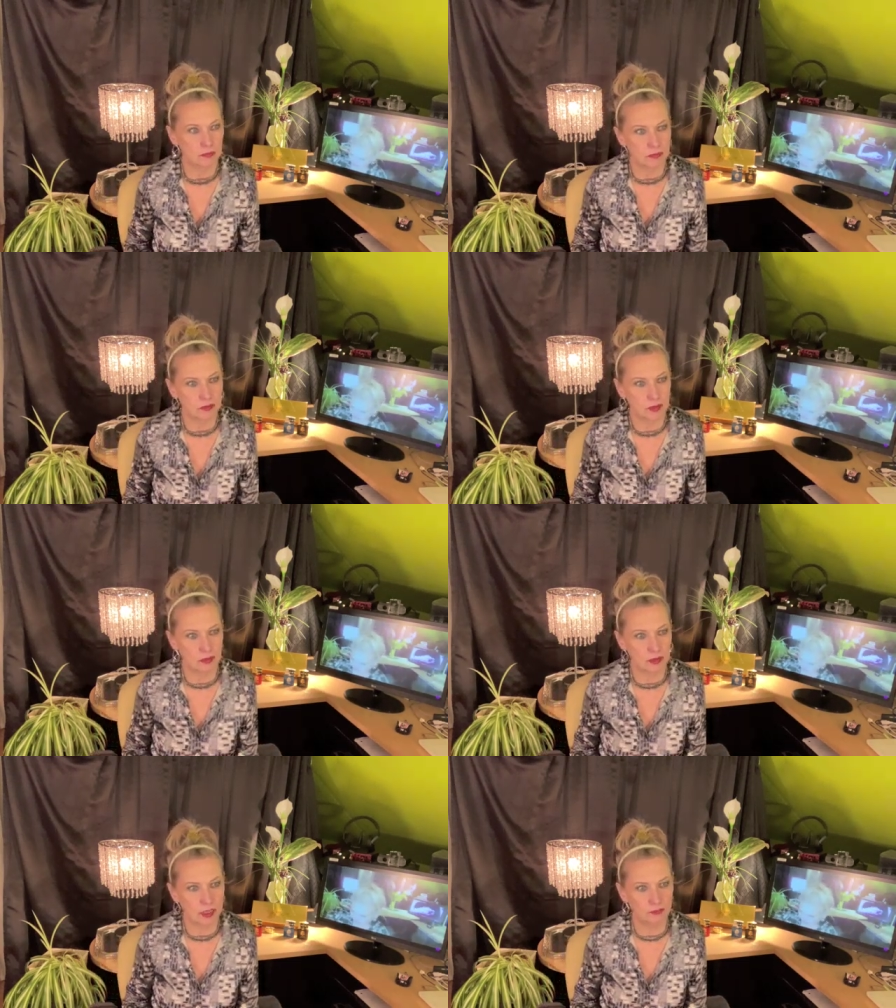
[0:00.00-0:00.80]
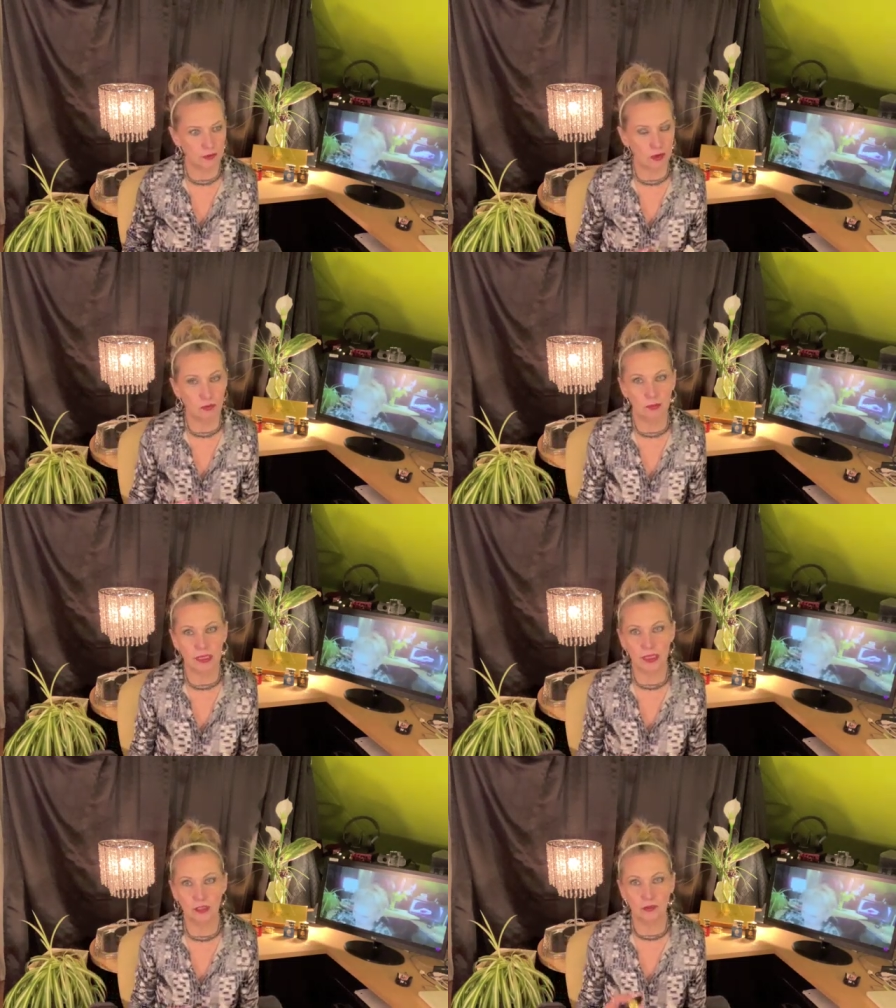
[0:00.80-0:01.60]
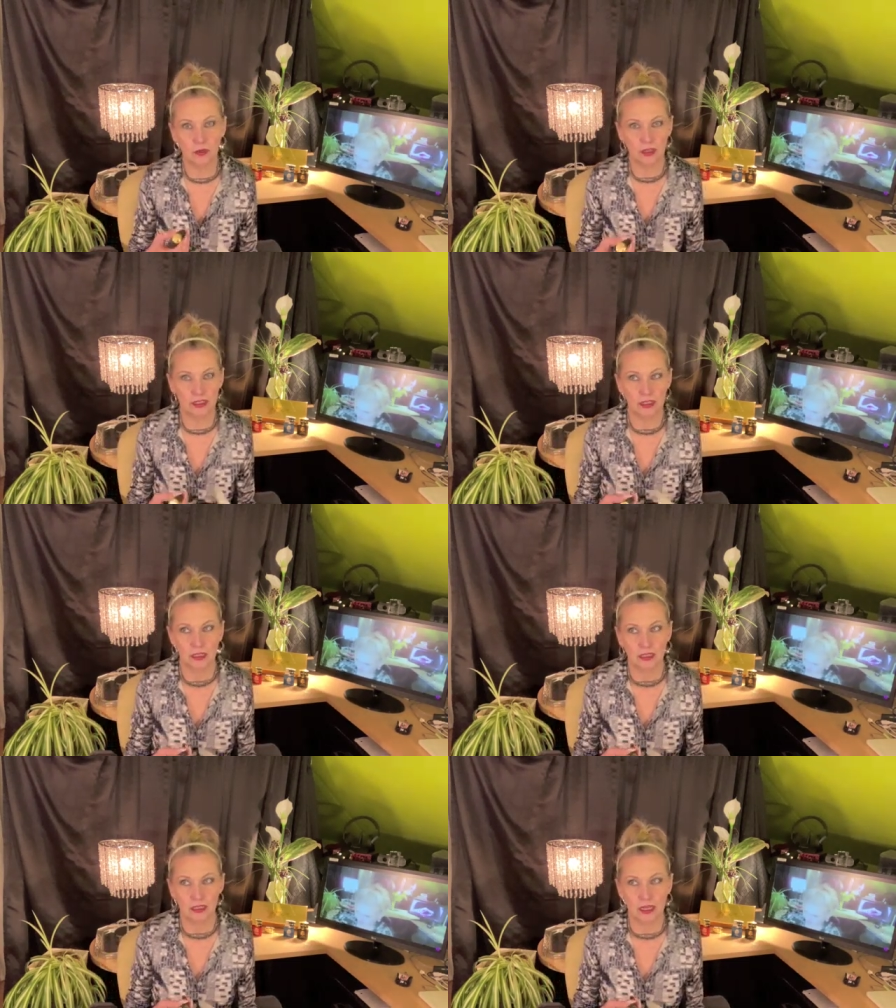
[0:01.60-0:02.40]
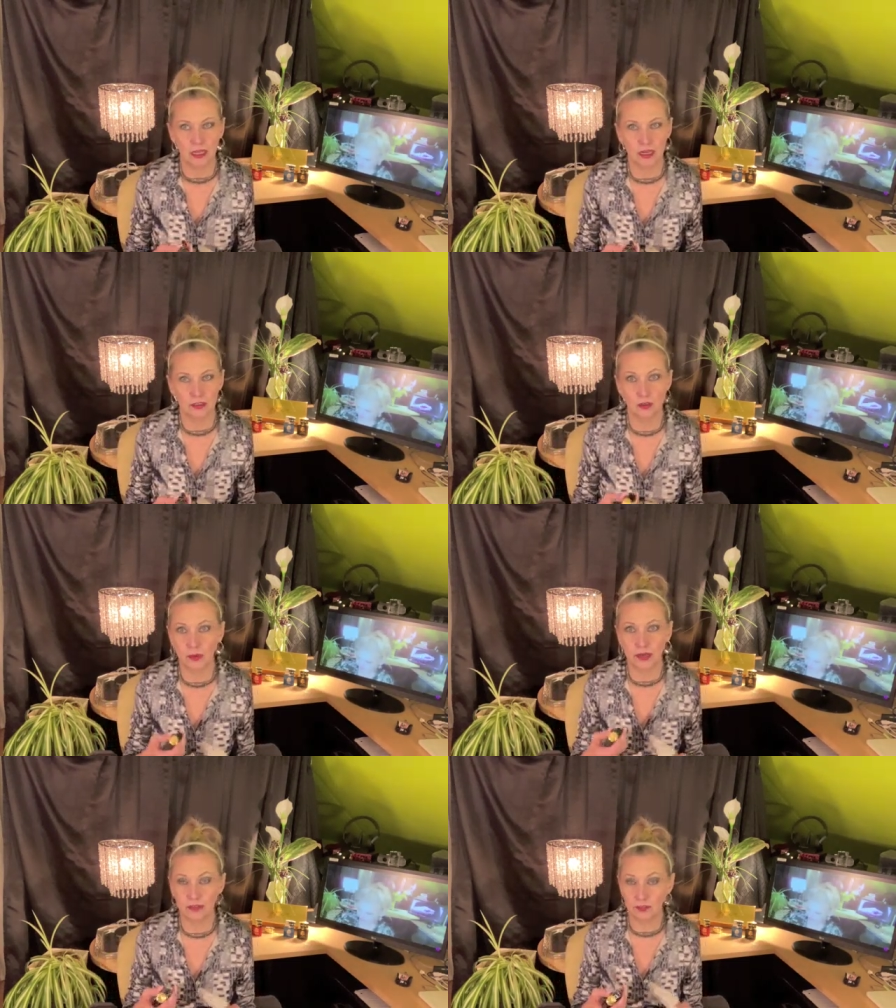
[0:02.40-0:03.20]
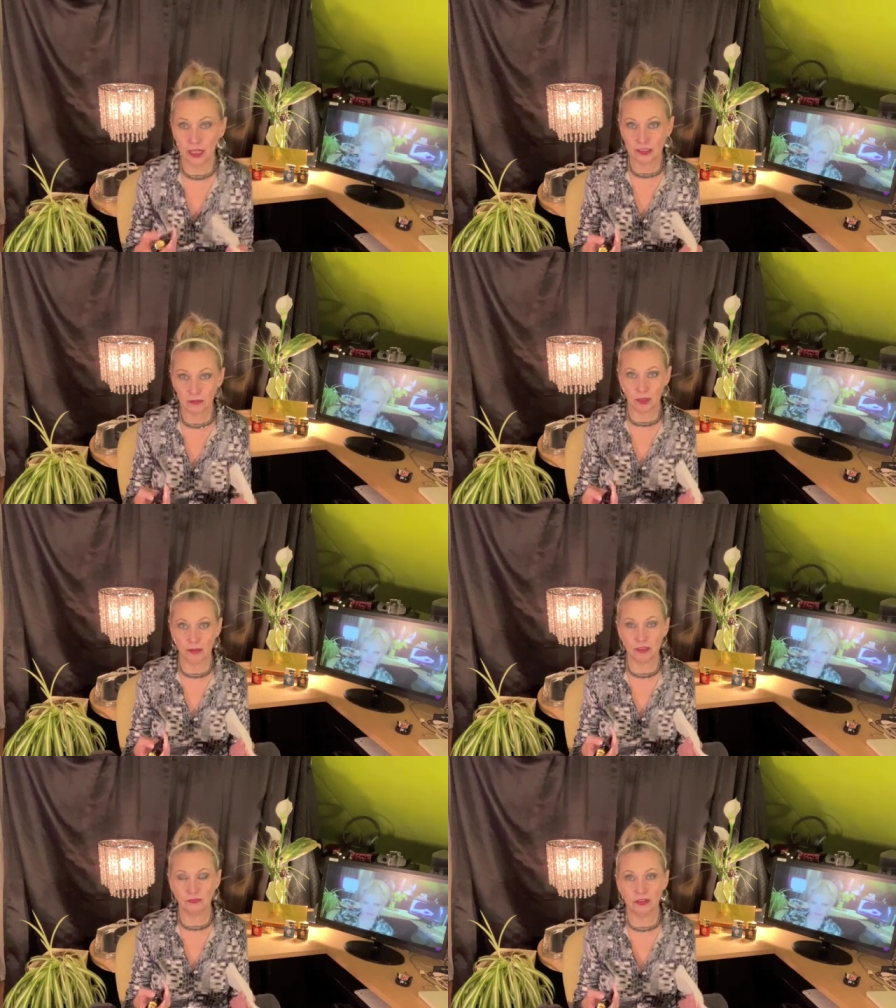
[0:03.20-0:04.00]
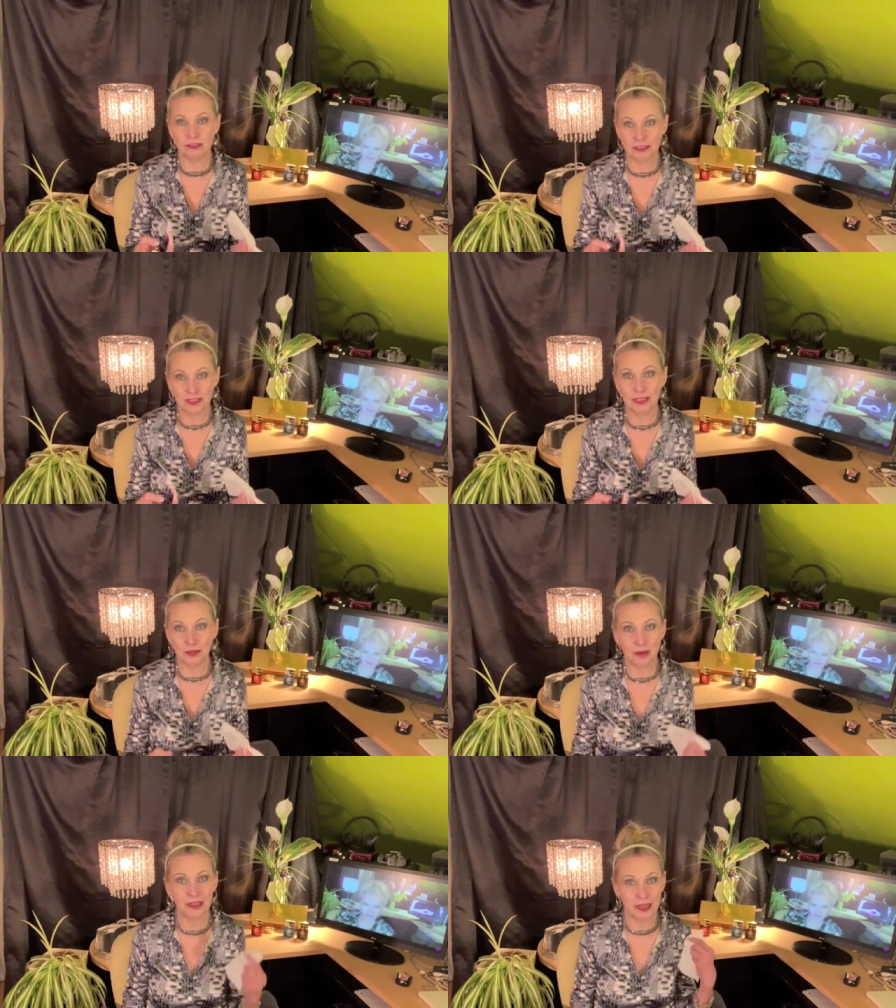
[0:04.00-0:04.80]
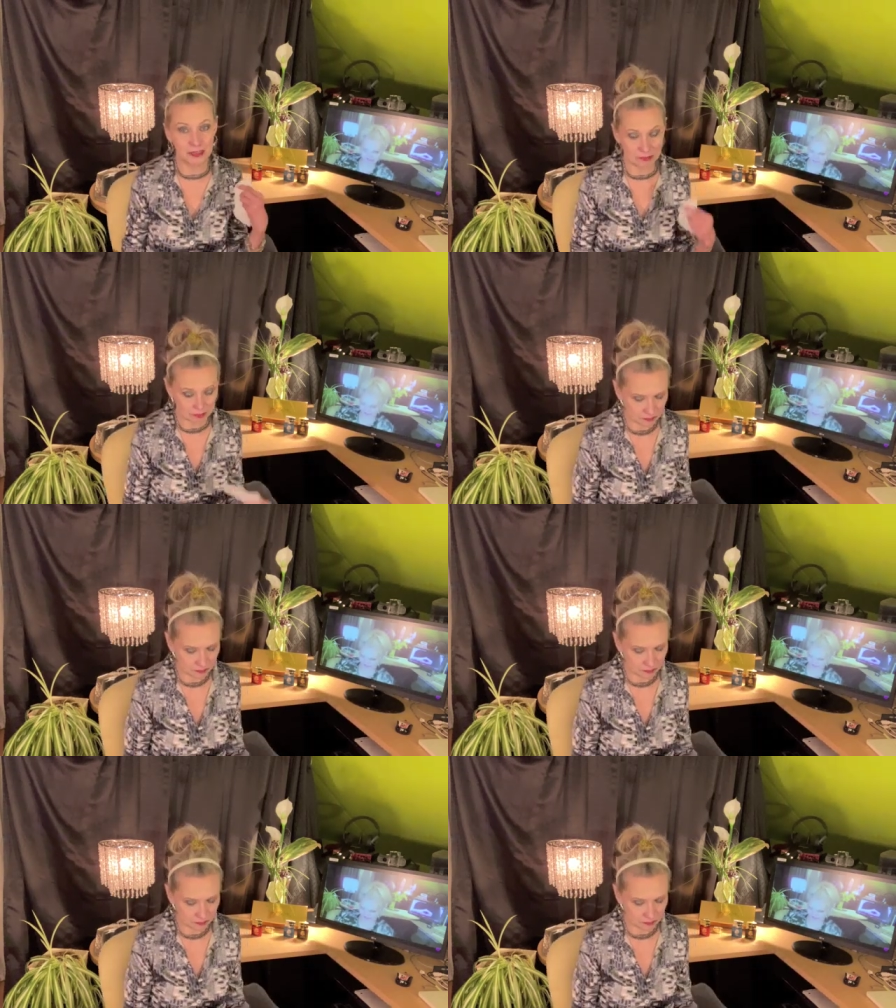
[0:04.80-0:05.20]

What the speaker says: you know, if you're a woman and you want to wear, if you like to wear men's fragrance, I think you might like them.